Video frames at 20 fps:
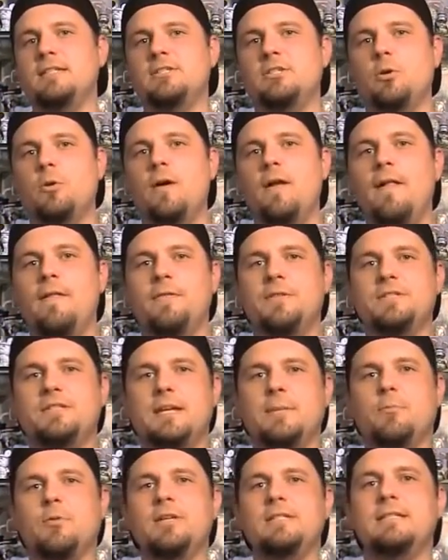So the
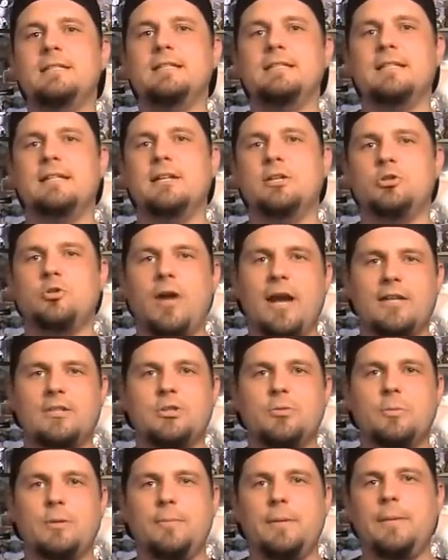same reason it's going to attract
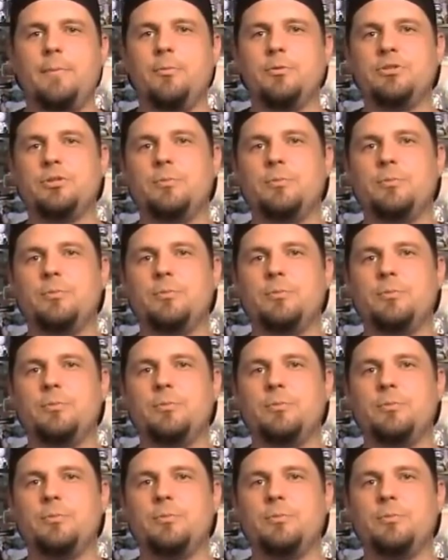so many people,